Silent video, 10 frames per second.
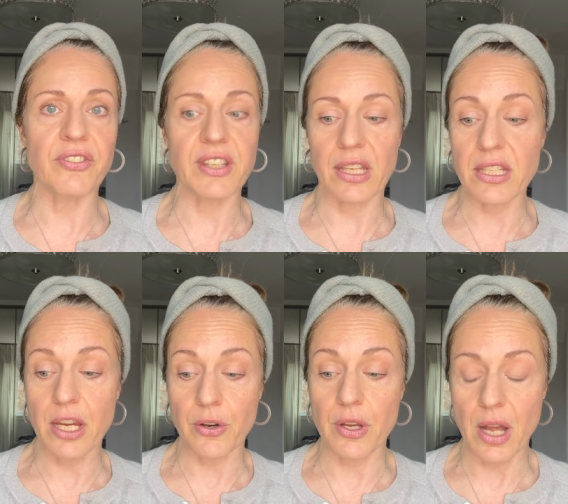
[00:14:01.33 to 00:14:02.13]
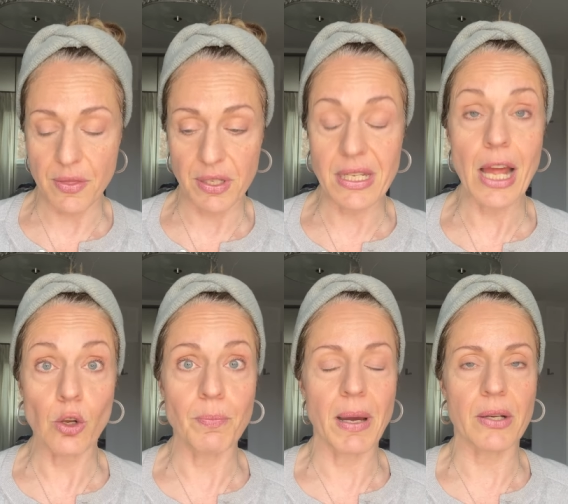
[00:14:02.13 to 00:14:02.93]
skincare. Uh, the
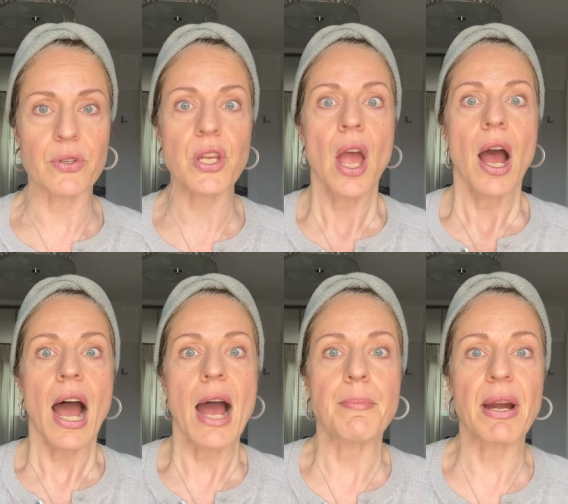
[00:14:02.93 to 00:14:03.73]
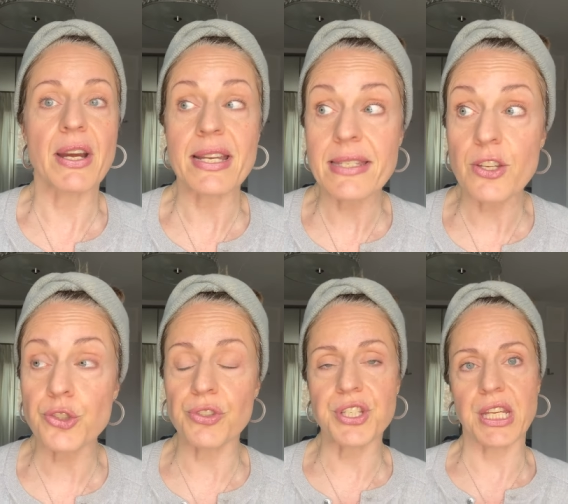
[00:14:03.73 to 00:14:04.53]
tallow butters um, are
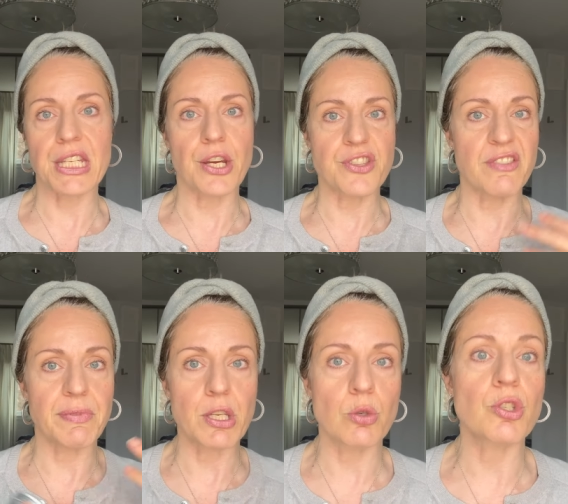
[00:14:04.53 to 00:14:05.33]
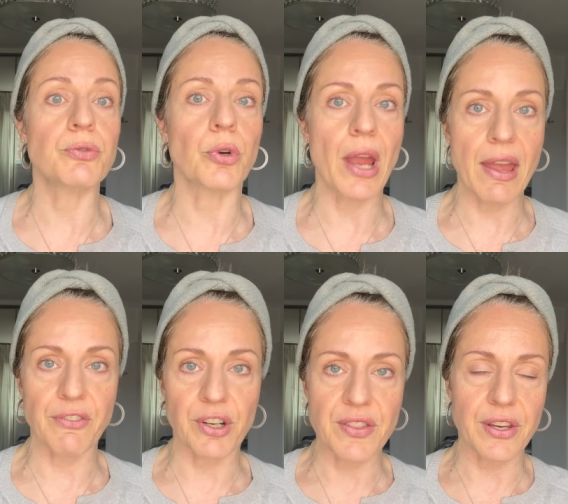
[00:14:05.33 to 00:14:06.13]
ancestral skincare. They've been used
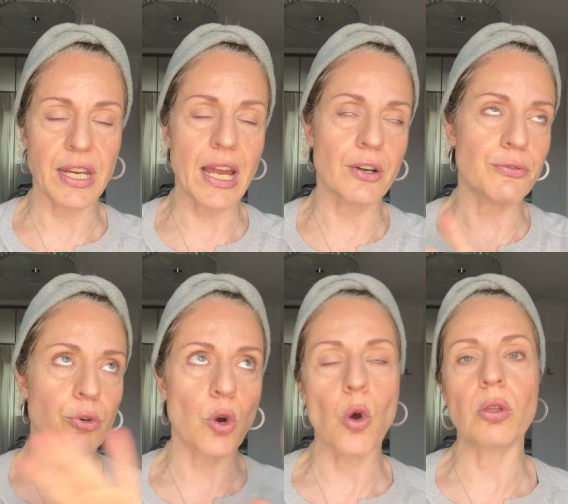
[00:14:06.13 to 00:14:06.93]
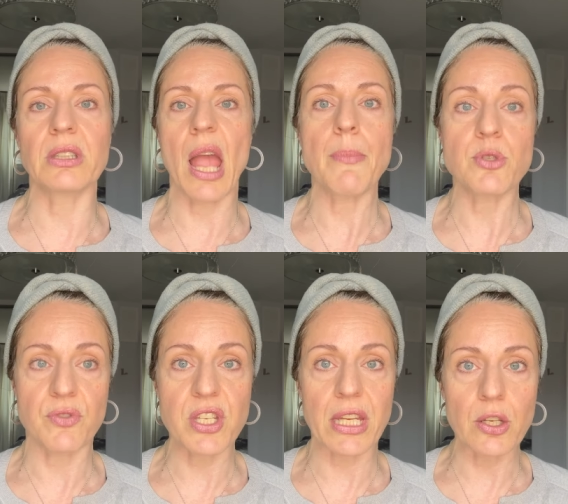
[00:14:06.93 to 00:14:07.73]
forever and they are for all types of
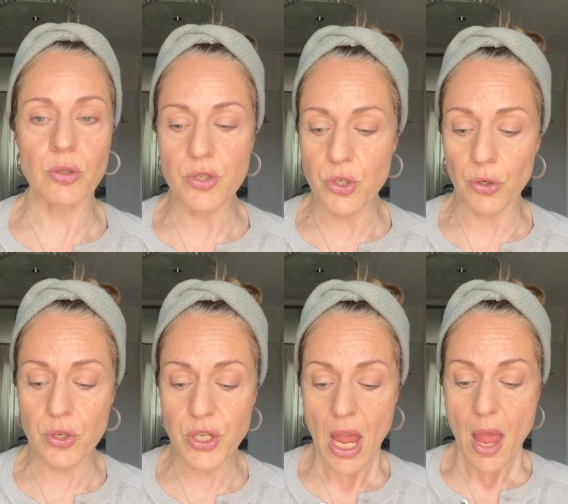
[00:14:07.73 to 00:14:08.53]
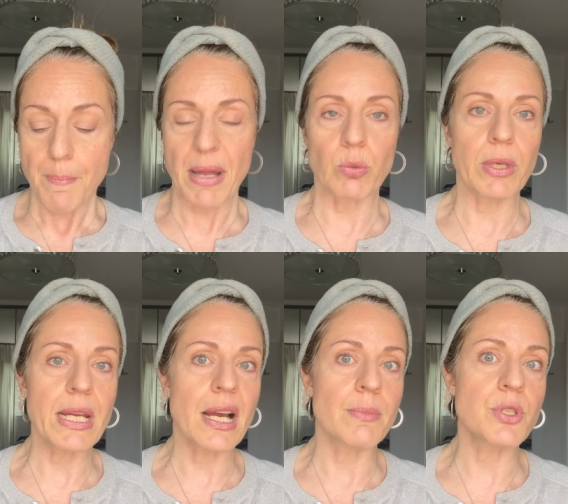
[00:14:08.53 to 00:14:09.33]
skin concerns. But when
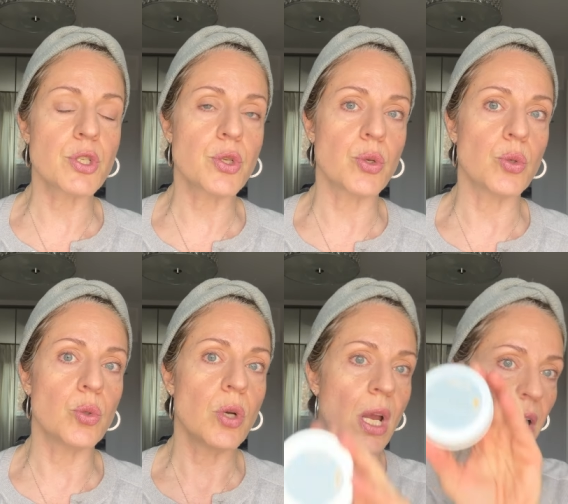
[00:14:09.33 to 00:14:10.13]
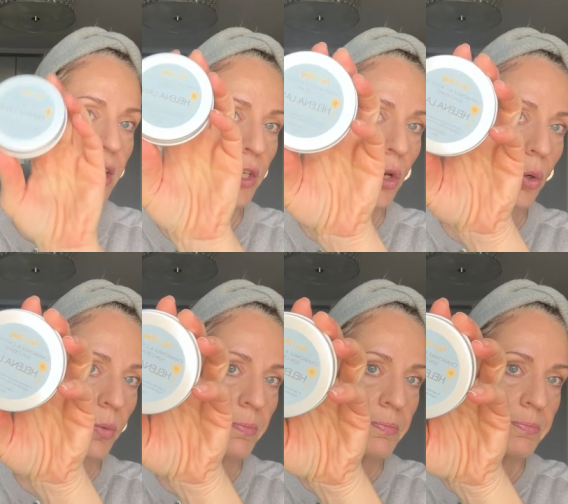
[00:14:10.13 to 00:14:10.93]
it comes to, you know,